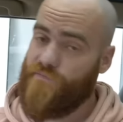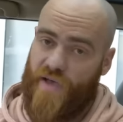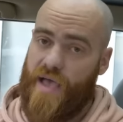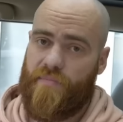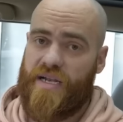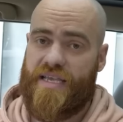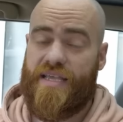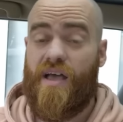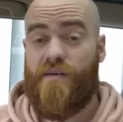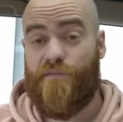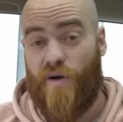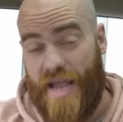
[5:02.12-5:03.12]
family,
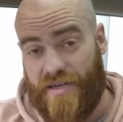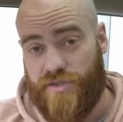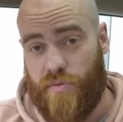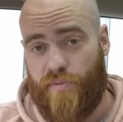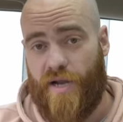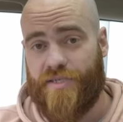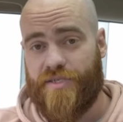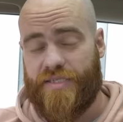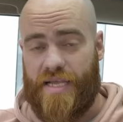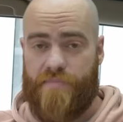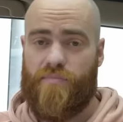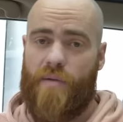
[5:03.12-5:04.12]
financial pressures
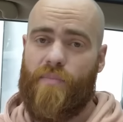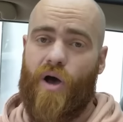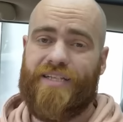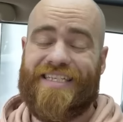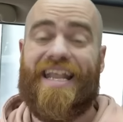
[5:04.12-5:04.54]
in my mind,